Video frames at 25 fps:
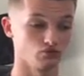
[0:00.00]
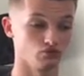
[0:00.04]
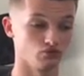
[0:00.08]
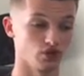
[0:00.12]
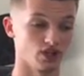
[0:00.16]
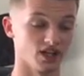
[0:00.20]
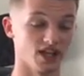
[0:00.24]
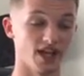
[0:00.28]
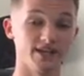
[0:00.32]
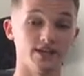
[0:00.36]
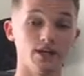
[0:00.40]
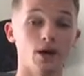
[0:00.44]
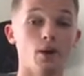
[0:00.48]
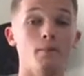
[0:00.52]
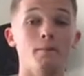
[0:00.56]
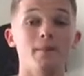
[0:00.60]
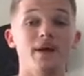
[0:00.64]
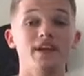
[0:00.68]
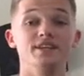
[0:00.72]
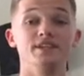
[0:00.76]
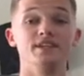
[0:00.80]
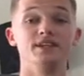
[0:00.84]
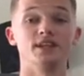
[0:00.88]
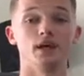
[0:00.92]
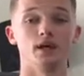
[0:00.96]
relate and
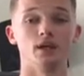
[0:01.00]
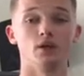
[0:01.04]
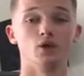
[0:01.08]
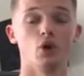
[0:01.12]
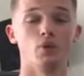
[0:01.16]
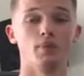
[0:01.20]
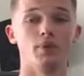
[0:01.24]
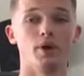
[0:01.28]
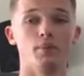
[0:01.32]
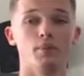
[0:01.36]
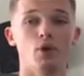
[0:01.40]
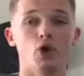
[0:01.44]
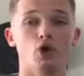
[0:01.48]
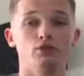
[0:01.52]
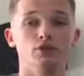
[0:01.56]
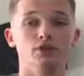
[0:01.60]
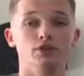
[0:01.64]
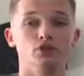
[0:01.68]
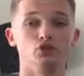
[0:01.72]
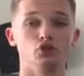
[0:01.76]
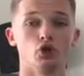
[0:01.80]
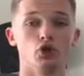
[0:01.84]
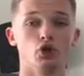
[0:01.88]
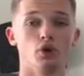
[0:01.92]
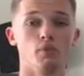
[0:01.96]
make it a little bit more
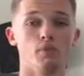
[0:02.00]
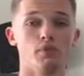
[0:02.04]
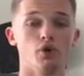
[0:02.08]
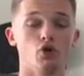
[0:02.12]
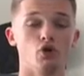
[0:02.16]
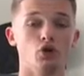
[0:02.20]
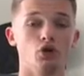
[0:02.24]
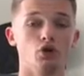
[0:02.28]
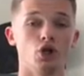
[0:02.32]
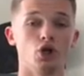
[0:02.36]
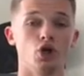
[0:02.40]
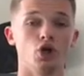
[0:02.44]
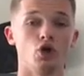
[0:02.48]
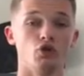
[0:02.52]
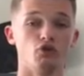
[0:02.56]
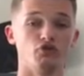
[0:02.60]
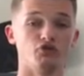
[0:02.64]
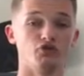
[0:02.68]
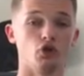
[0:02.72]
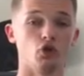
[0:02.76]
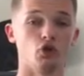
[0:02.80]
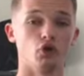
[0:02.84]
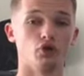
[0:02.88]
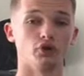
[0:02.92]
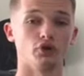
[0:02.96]
enjoyable
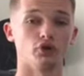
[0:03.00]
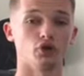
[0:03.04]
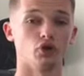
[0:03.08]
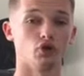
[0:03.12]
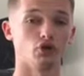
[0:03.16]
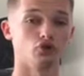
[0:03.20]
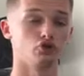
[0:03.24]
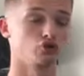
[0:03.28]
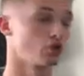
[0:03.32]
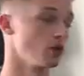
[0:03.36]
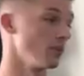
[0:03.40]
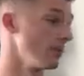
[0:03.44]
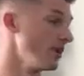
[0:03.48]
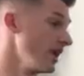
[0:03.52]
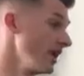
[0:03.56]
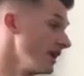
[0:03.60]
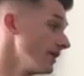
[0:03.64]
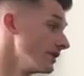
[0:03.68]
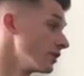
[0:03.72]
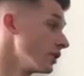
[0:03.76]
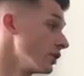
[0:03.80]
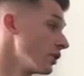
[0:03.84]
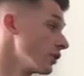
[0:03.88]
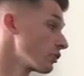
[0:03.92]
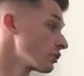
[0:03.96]
for the girls coming
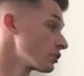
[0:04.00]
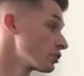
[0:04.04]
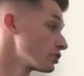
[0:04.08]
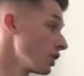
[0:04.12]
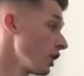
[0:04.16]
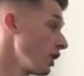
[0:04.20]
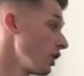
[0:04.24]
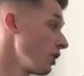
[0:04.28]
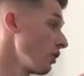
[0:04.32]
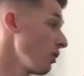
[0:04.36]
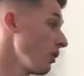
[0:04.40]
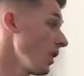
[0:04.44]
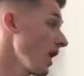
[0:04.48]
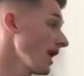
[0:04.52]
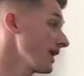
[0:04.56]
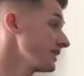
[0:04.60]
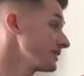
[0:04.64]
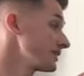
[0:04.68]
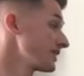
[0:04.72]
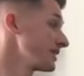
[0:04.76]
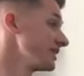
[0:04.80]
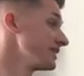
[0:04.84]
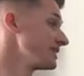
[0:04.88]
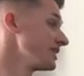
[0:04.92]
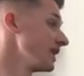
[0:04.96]
in. So
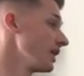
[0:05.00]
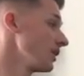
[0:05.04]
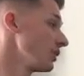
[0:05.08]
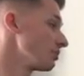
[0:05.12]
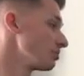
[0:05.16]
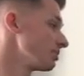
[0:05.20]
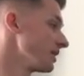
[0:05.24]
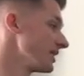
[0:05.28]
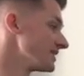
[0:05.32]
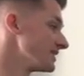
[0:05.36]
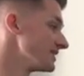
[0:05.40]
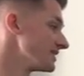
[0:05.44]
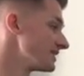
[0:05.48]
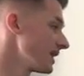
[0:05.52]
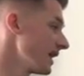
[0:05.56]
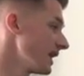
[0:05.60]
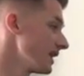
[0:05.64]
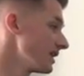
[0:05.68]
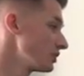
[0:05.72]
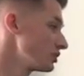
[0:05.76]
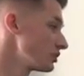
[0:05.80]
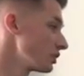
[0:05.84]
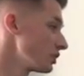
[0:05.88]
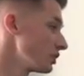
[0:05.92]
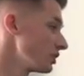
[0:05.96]
as you can see on the
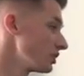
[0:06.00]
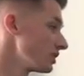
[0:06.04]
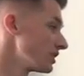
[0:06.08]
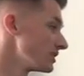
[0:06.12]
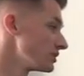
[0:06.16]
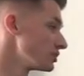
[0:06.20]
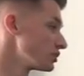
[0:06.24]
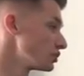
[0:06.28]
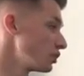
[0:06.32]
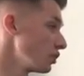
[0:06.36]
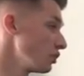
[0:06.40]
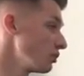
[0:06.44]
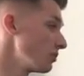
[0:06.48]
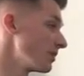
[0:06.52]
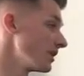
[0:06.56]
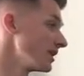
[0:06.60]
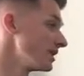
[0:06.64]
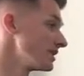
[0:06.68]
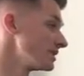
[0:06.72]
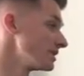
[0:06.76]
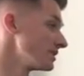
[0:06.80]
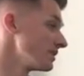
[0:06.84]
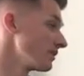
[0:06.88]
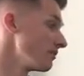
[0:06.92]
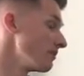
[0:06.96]
presentation, there's 2
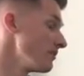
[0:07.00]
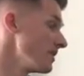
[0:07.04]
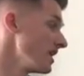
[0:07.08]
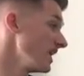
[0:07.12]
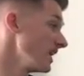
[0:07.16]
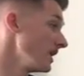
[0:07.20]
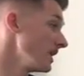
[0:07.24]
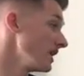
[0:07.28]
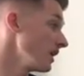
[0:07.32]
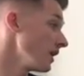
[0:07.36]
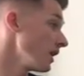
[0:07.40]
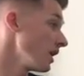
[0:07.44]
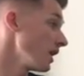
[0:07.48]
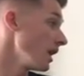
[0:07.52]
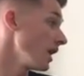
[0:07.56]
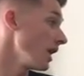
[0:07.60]
pictures of me